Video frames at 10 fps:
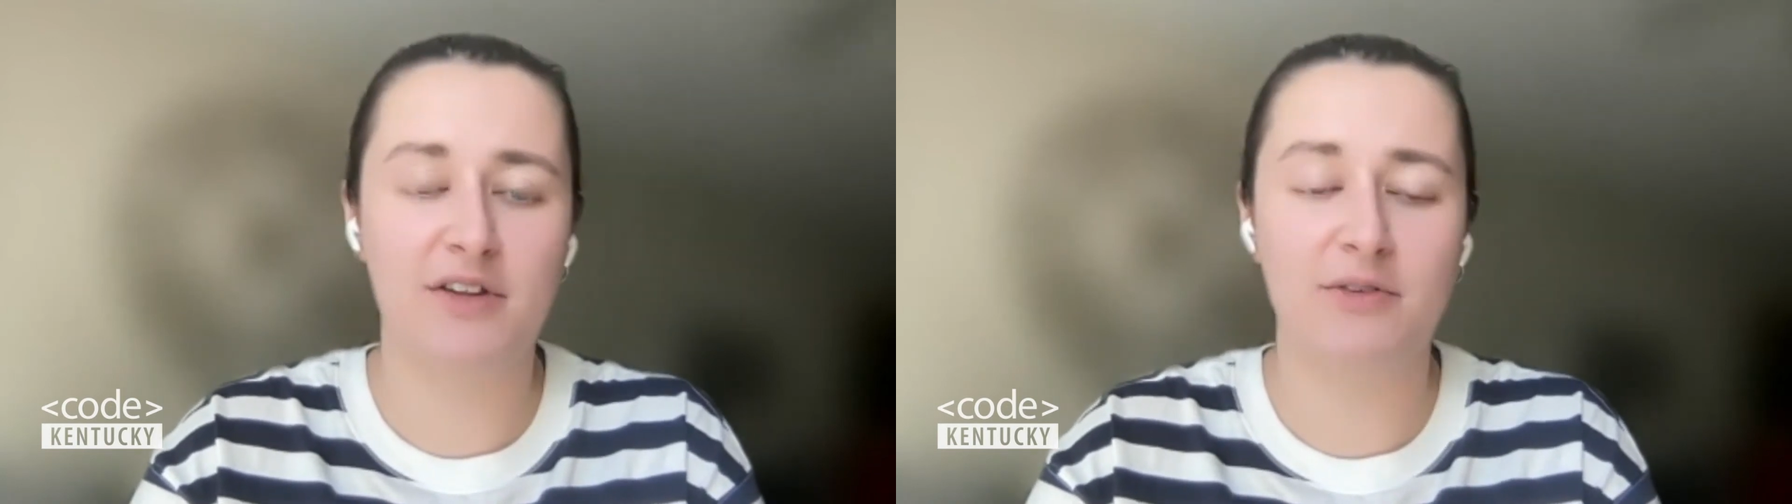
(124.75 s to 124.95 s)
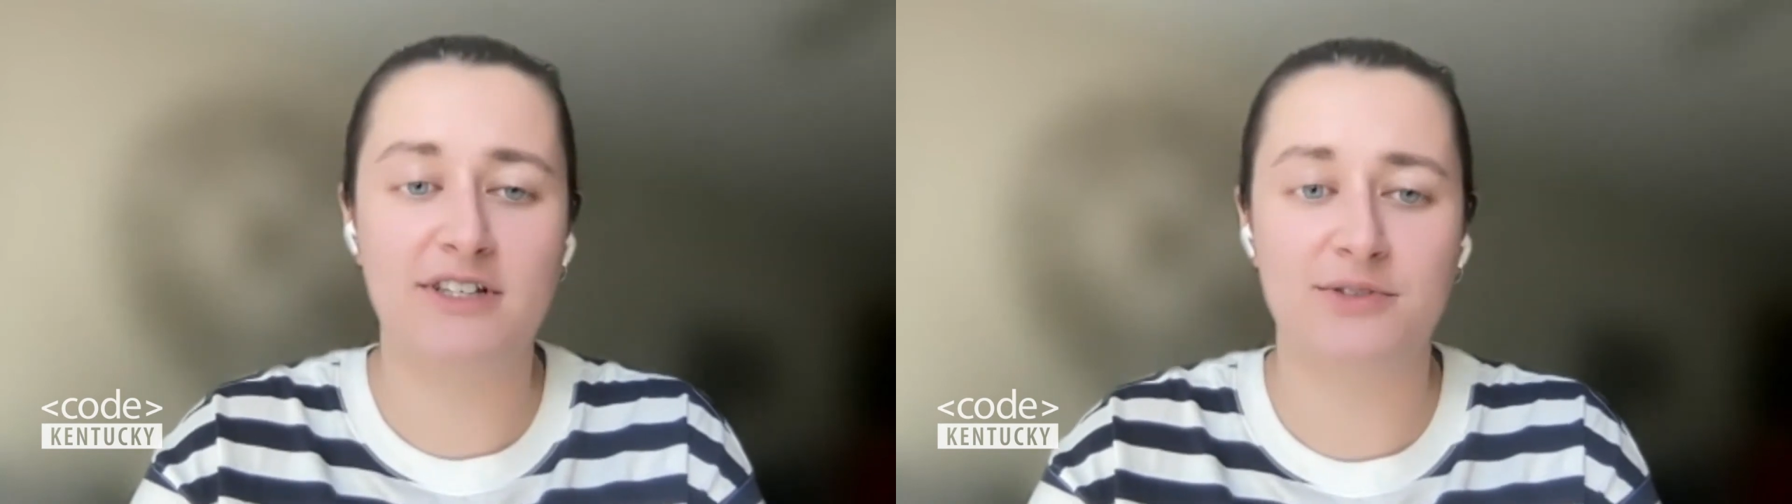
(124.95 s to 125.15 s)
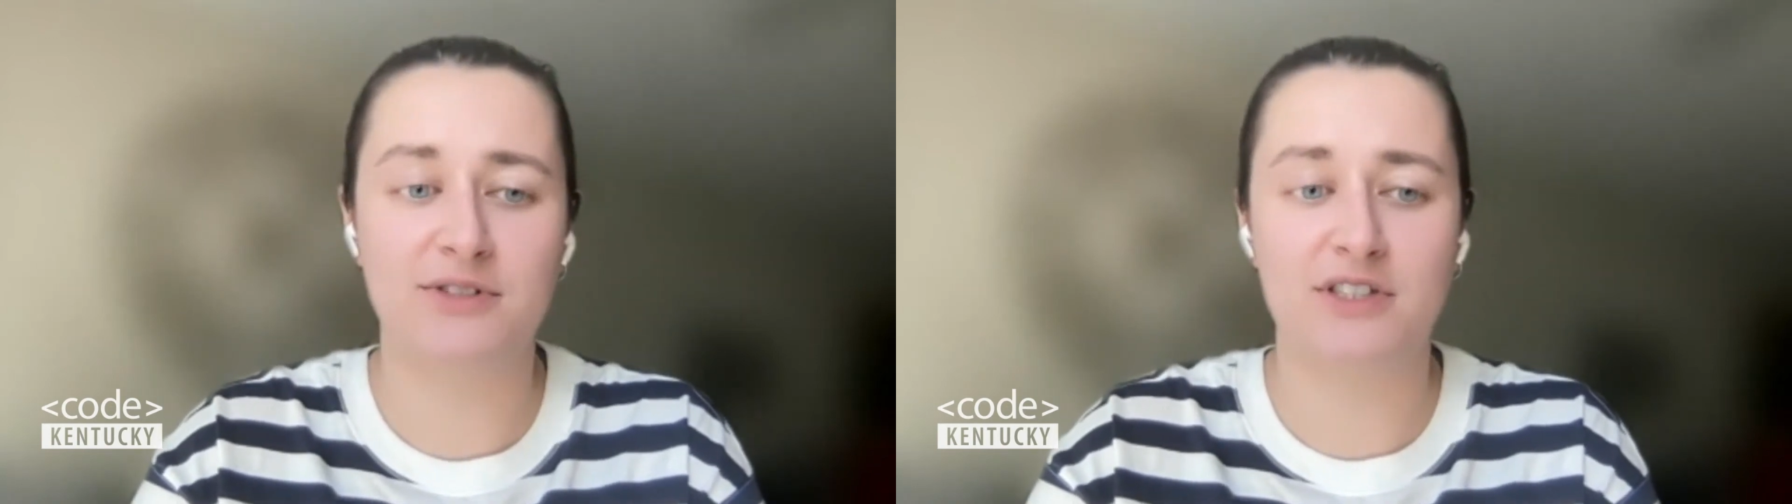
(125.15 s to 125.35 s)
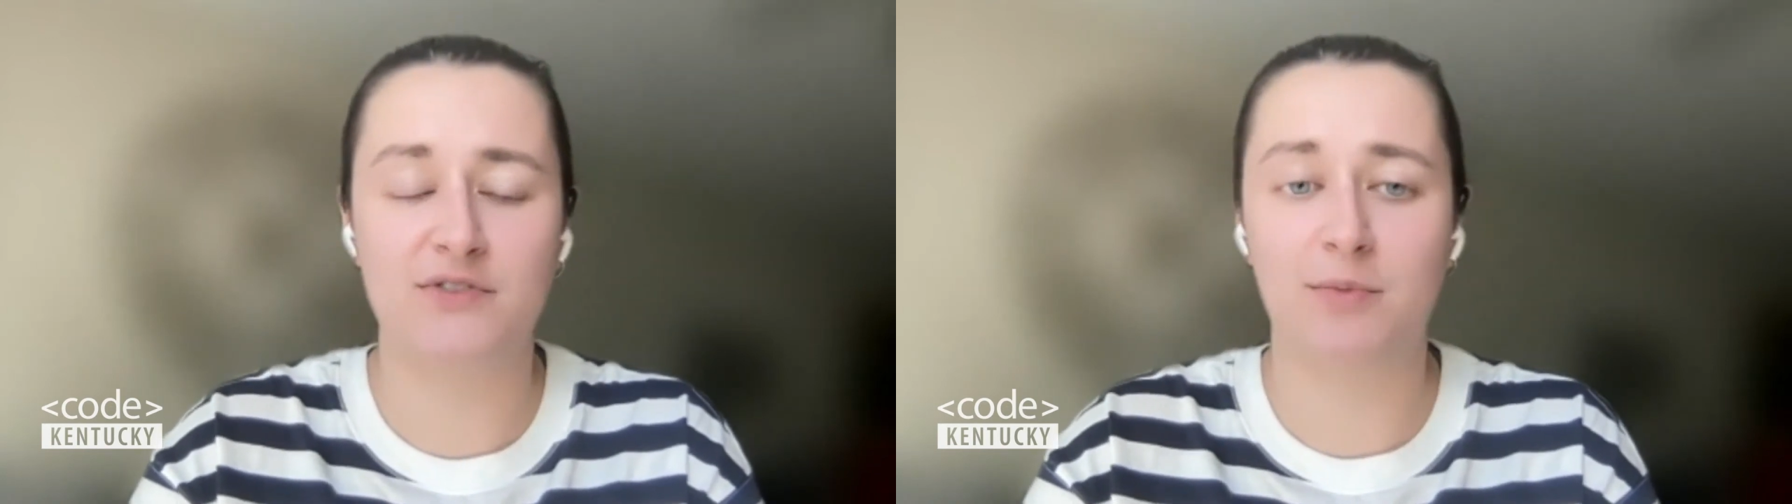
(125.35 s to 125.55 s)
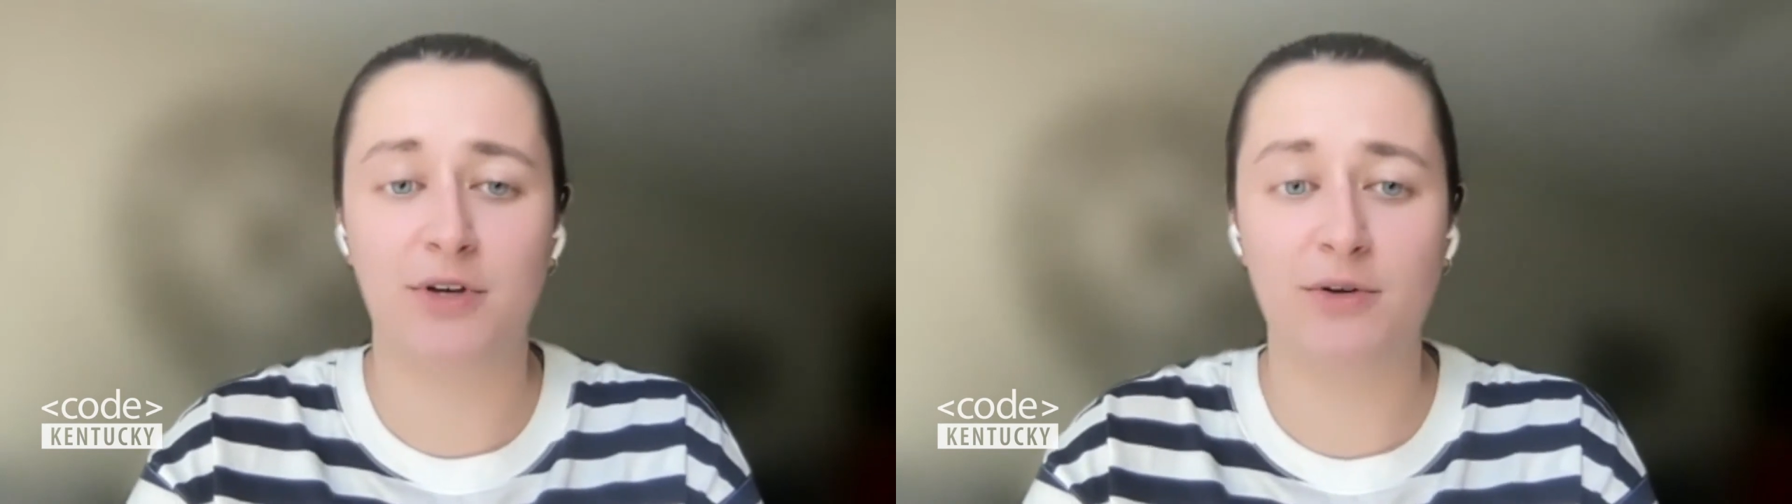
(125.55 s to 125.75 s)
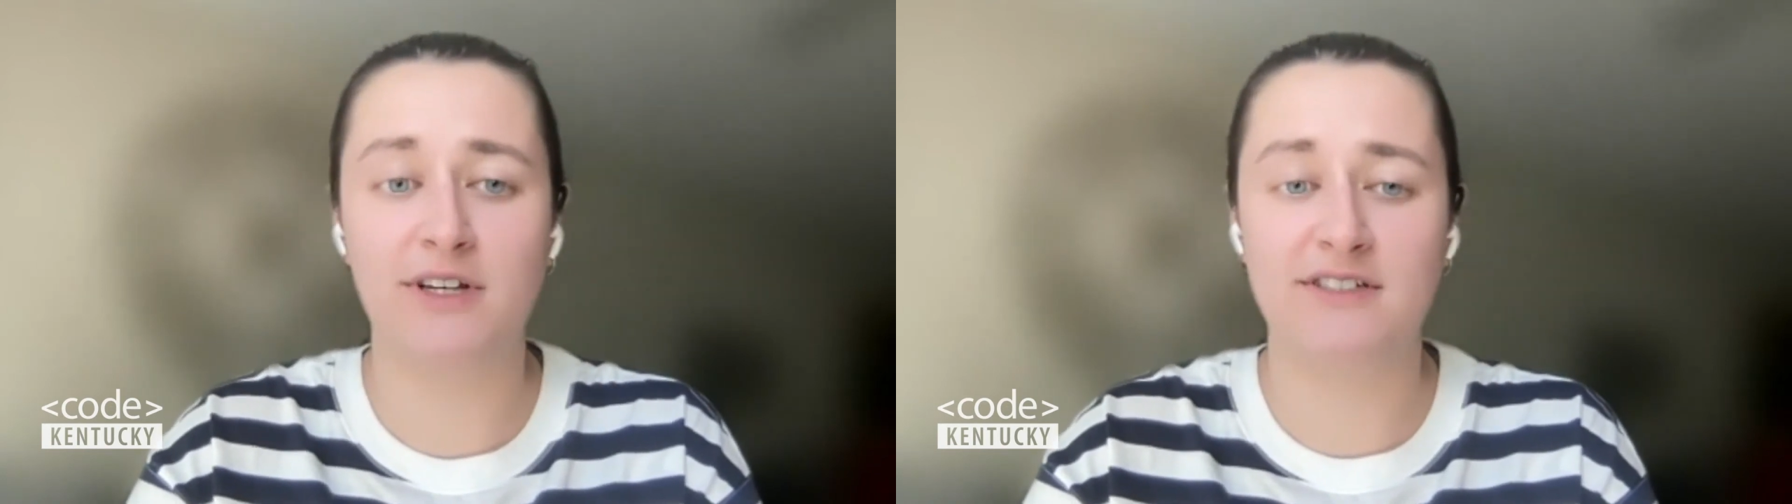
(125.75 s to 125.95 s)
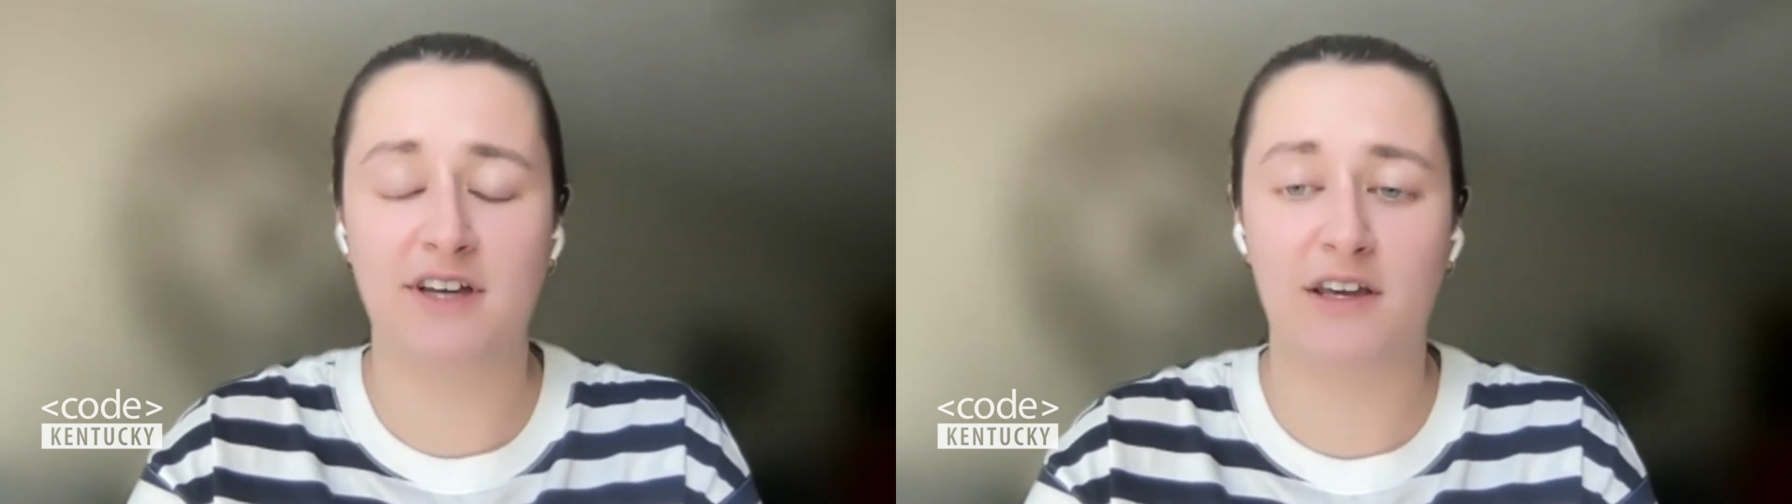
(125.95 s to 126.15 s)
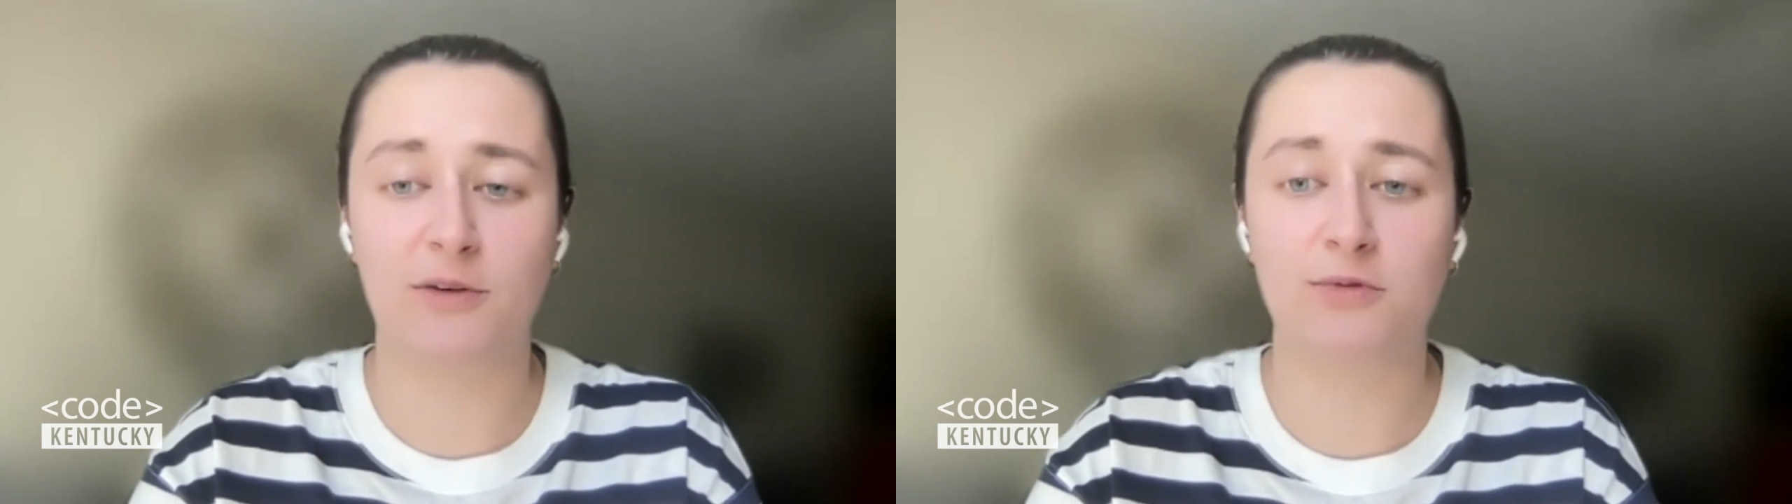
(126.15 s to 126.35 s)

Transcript: the resources from Code Kentucky,